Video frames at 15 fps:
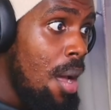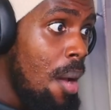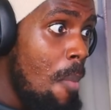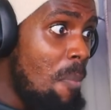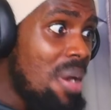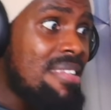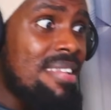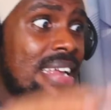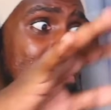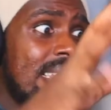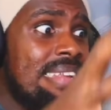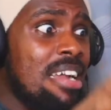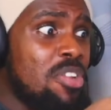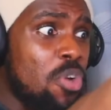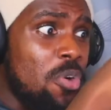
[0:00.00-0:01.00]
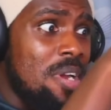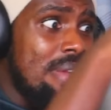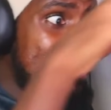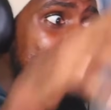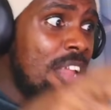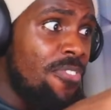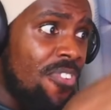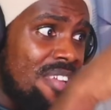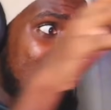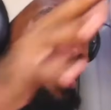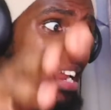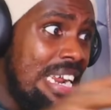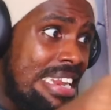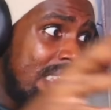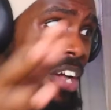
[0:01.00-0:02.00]
But since Itadori's in the
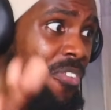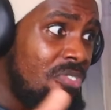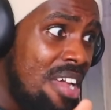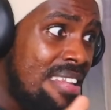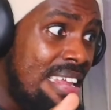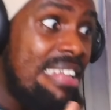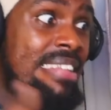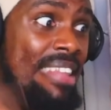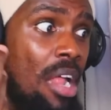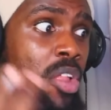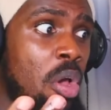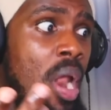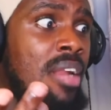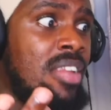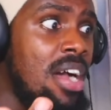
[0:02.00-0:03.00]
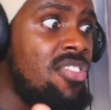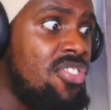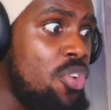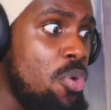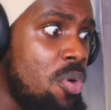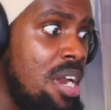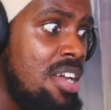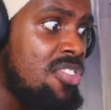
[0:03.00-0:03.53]
vicinity of this, he's still gonna touch Sukuna's